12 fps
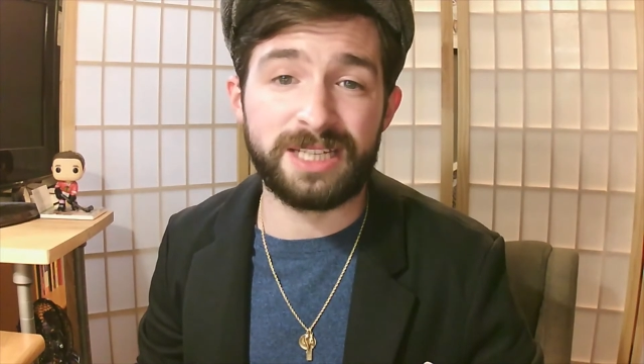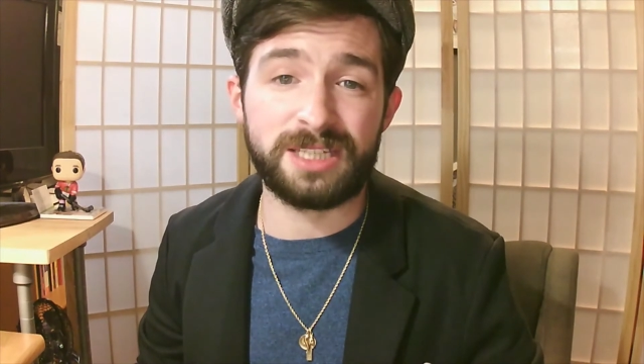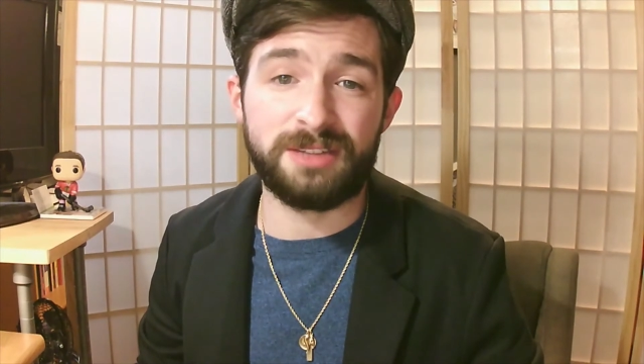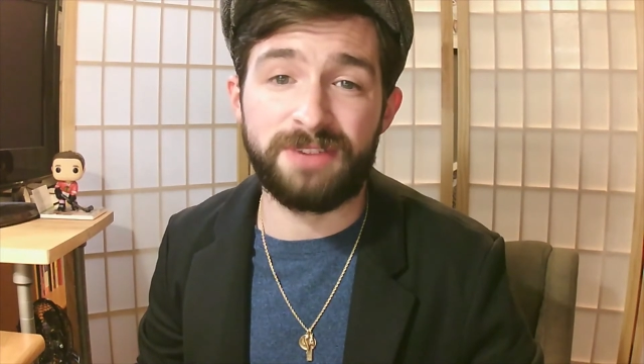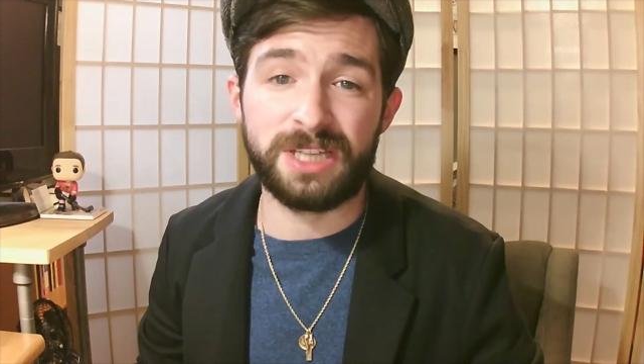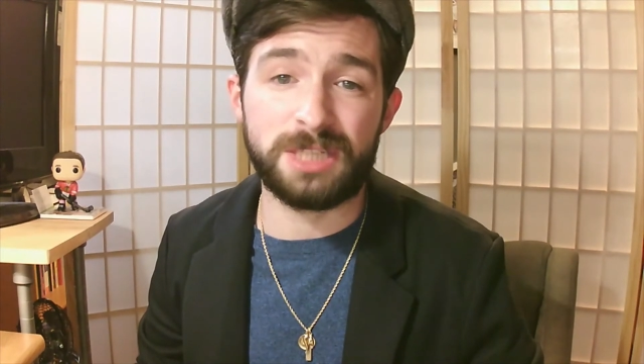
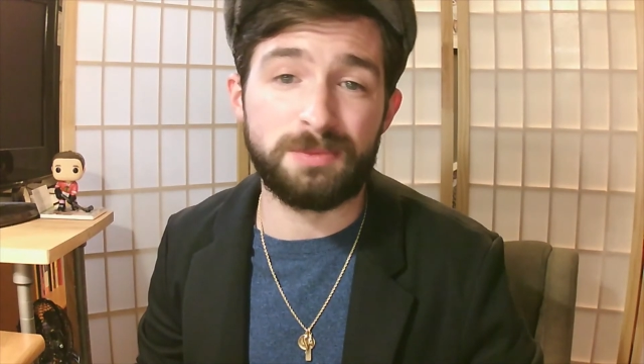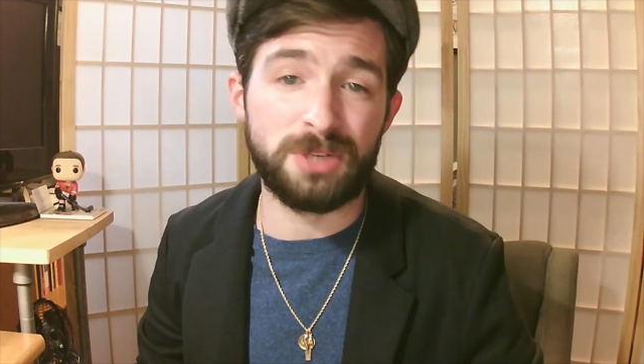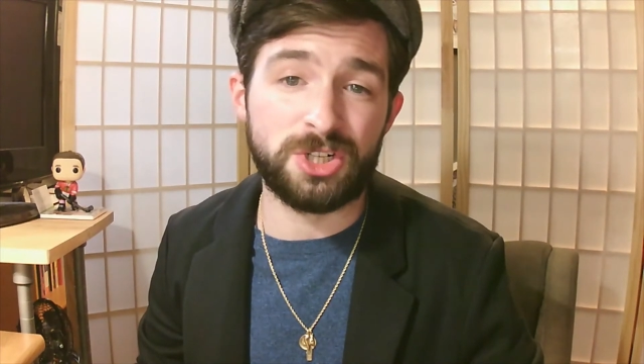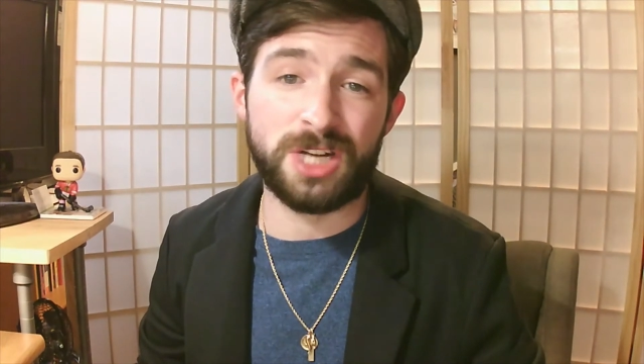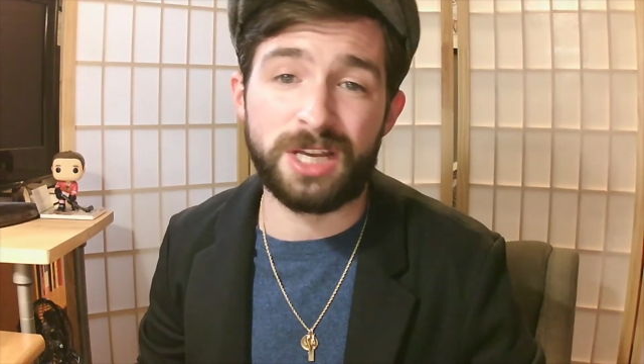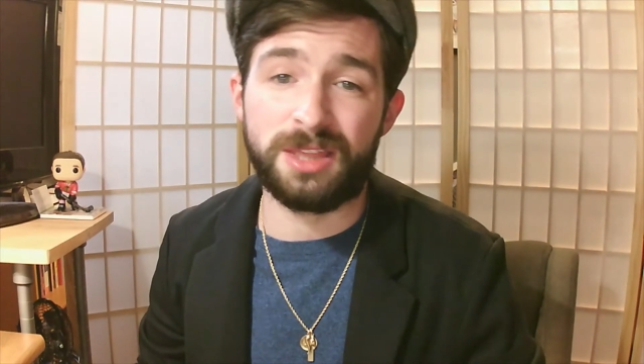defenseman
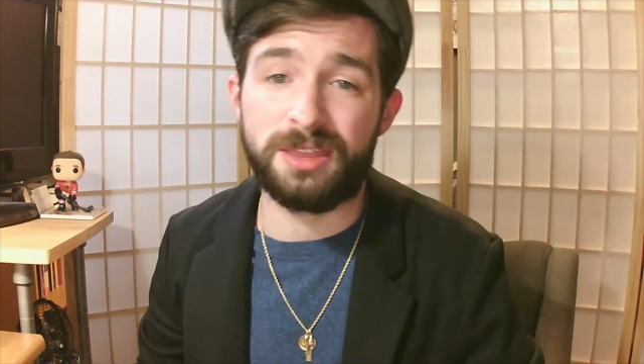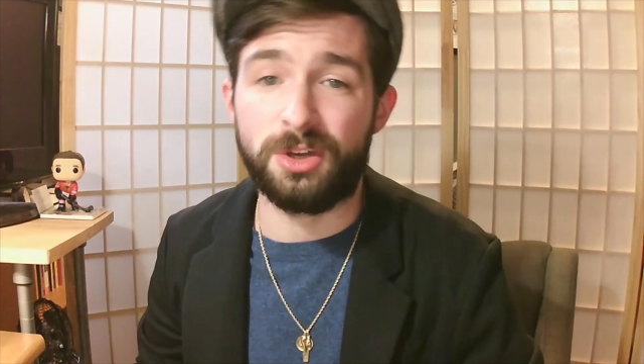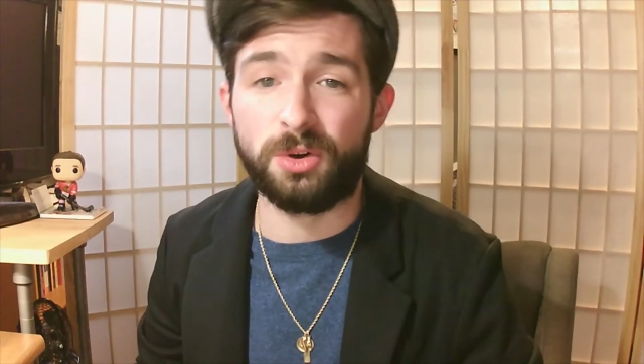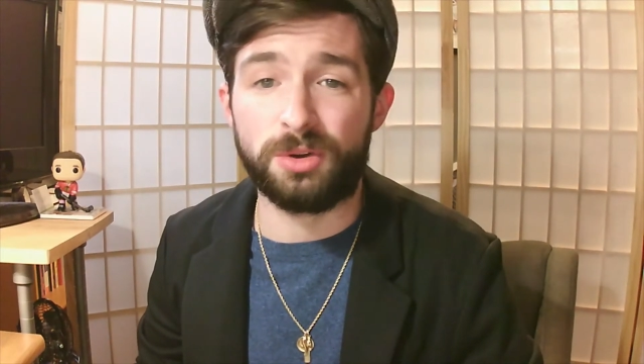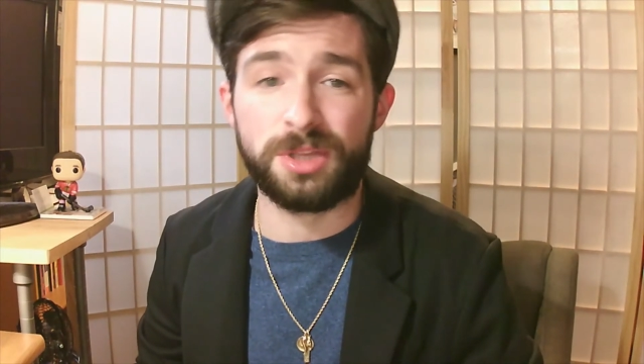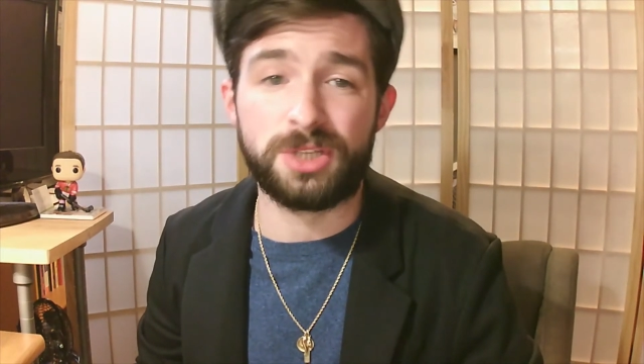Shea
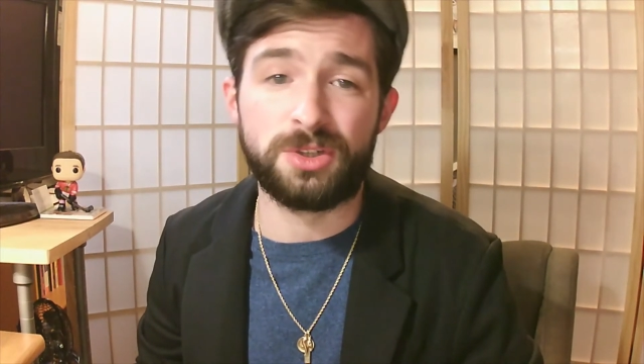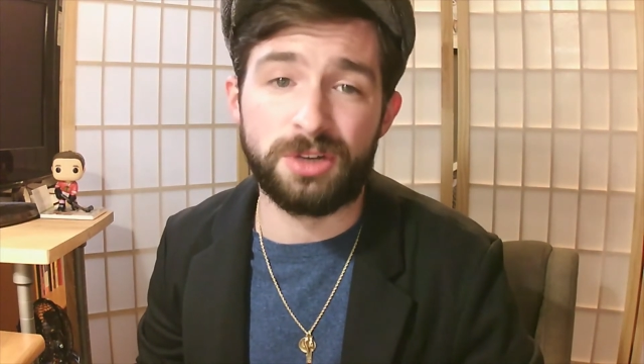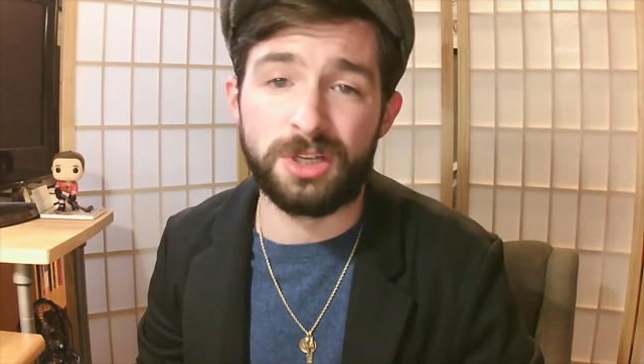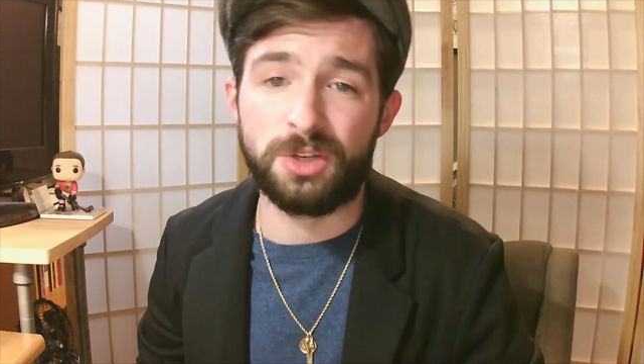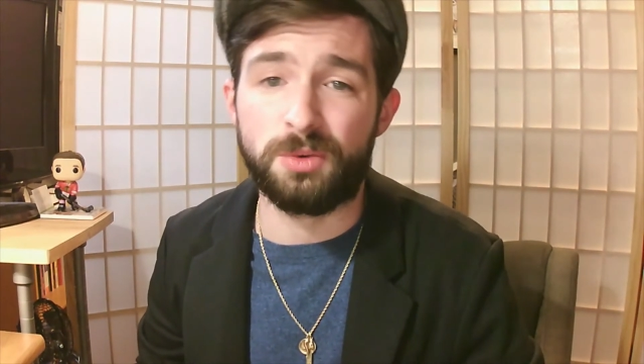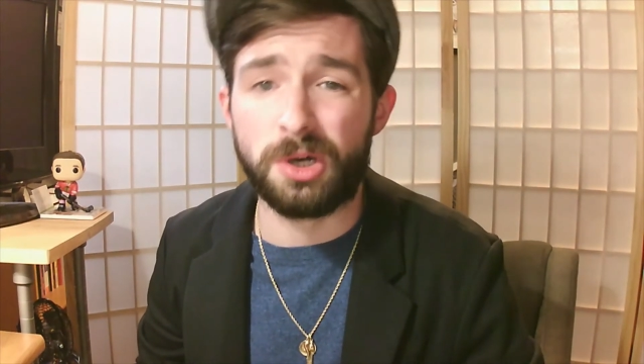Theodore that turned
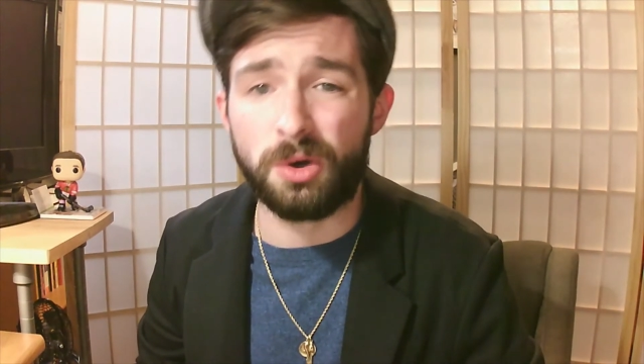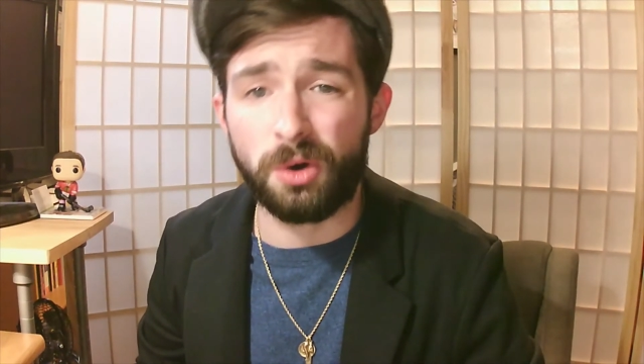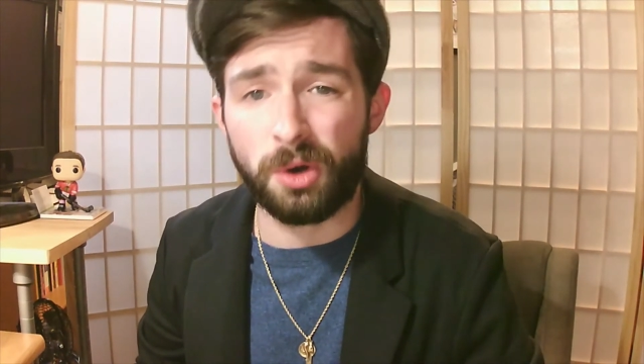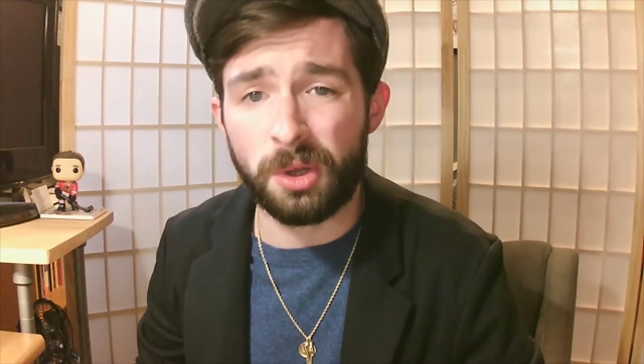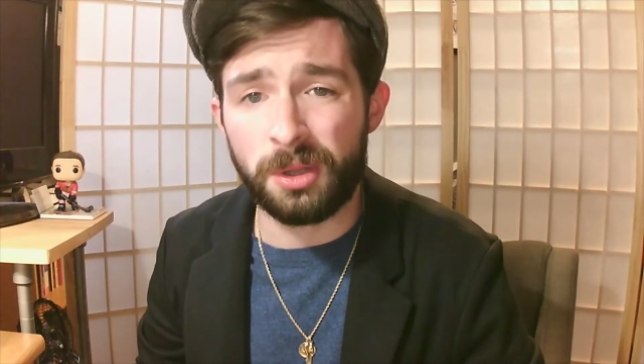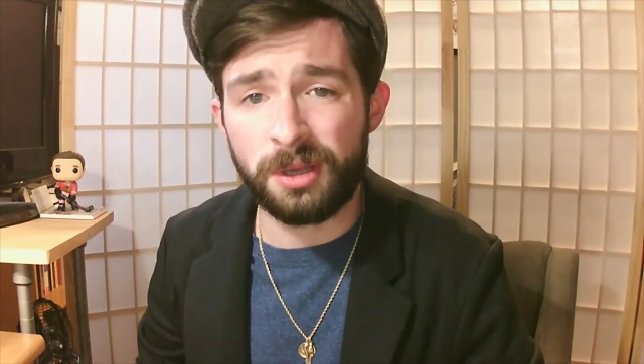into a goal.